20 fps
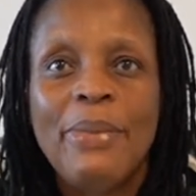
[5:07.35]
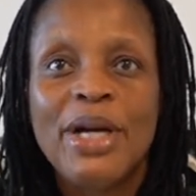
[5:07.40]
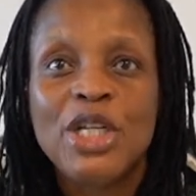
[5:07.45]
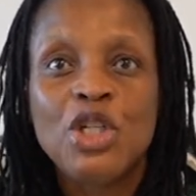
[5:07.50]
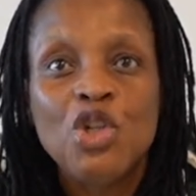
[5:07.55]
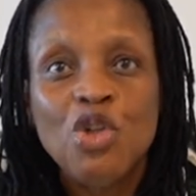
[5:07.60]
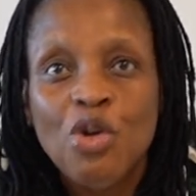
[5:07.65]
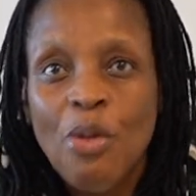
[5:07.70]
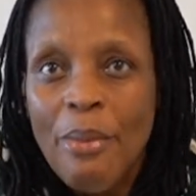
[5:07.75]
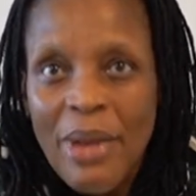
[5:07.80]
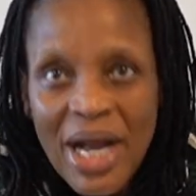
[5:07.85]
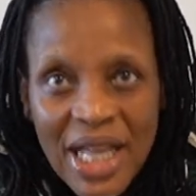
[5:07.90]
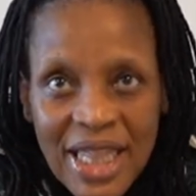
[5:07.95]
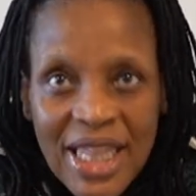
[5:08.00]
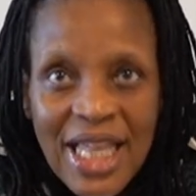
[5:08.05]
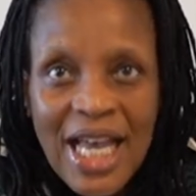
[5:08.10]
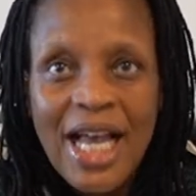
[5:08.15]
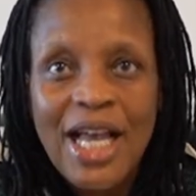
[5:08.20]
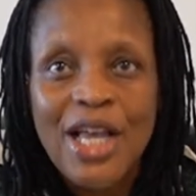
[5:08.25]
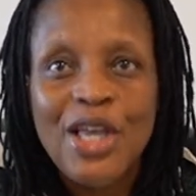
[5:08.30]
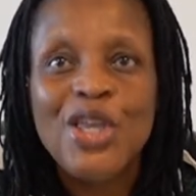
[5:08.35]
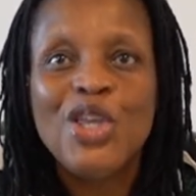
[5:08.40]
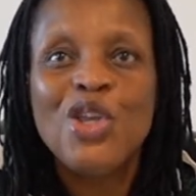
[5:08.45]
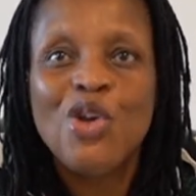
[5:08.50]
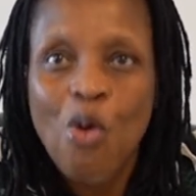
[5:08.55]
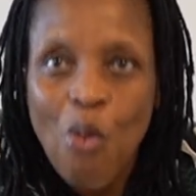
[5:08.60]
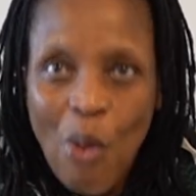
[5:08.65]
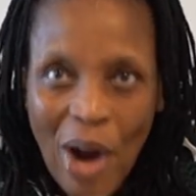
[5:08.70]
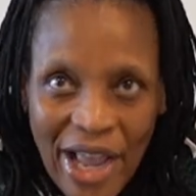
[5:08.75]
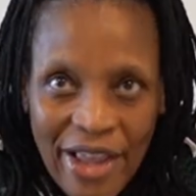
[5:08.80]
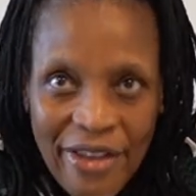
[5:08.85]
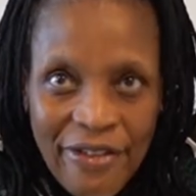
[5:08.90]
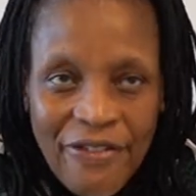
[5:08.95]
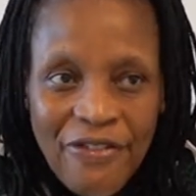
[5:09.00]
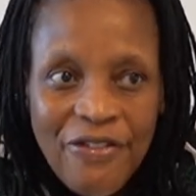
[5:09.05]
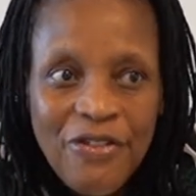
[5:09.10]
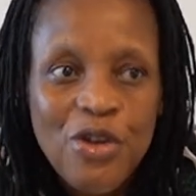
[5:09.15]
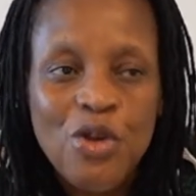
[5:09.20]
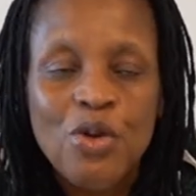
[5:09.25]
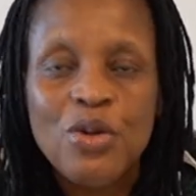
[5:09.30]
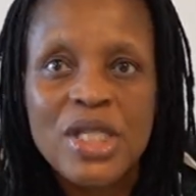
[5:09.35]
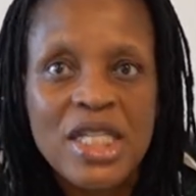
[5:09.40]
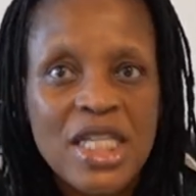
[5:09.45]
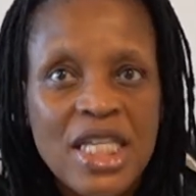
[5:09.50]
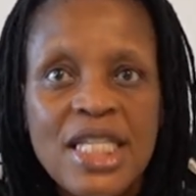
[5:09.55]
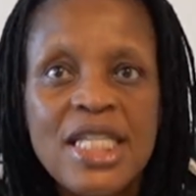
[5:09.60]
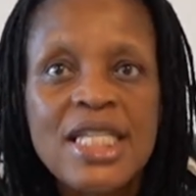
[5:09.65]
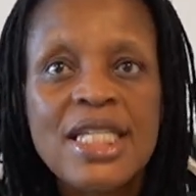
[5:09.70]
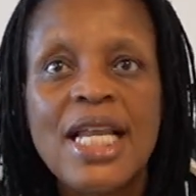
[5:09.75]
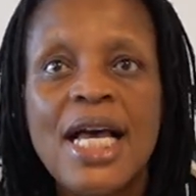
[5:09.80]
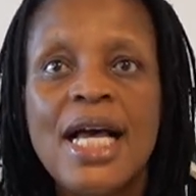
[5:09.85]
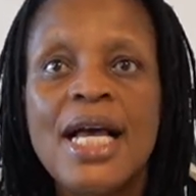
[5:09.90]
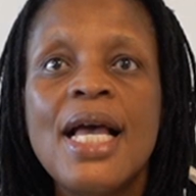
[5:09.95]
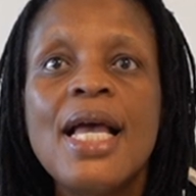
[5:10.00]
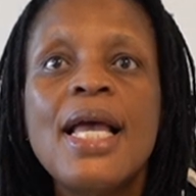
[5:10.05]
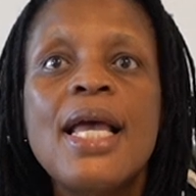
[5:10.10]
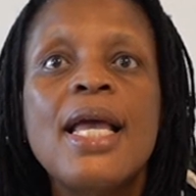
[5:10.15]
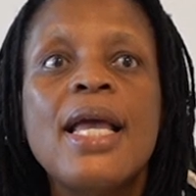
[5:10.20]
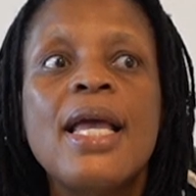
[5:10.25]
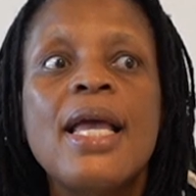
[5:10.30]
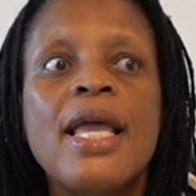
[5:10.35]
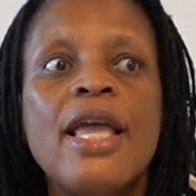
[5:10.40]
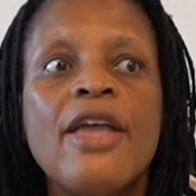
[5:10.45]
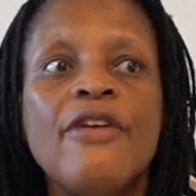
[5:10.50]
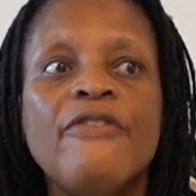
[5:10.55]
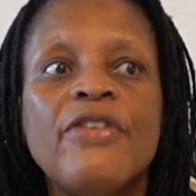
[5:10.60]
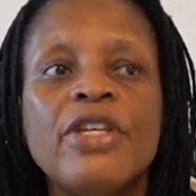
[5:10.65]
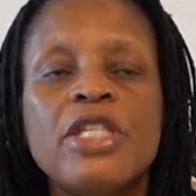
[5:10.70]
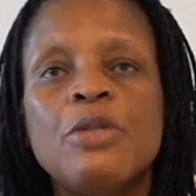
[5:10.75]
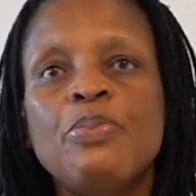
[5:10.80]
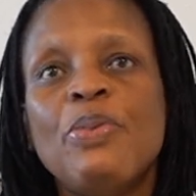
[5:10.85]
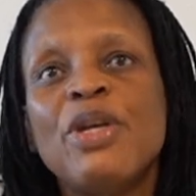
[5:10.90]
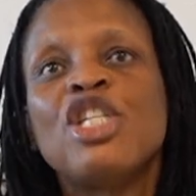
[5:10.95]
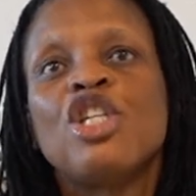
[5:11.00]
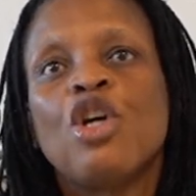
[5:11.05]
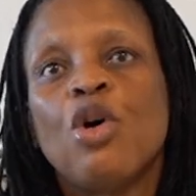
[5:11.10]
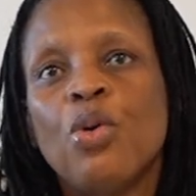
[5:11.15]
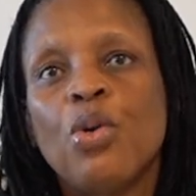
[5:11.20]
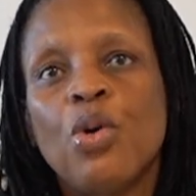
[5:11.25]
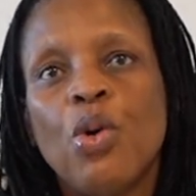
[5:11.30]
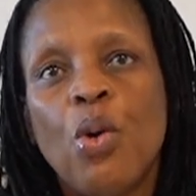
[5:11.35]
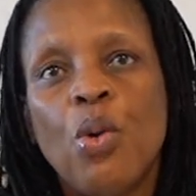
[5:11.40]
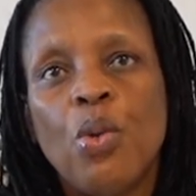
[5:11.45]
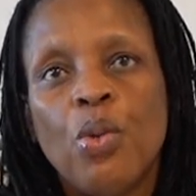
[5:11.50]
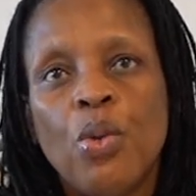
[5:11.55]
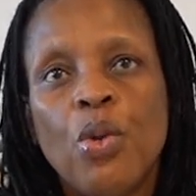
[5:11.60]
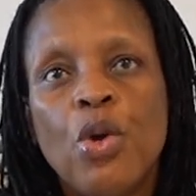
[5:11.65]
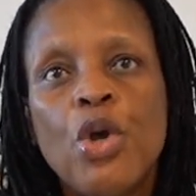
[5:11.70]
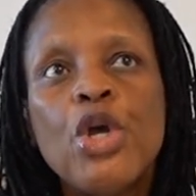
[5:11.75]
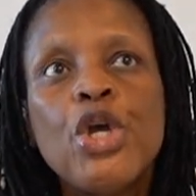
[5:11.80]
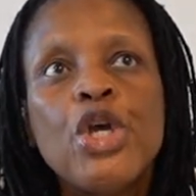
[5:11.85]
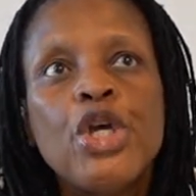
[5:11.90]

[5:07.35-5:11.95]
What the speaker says: But your mother, your wife, your sister, you have a special role.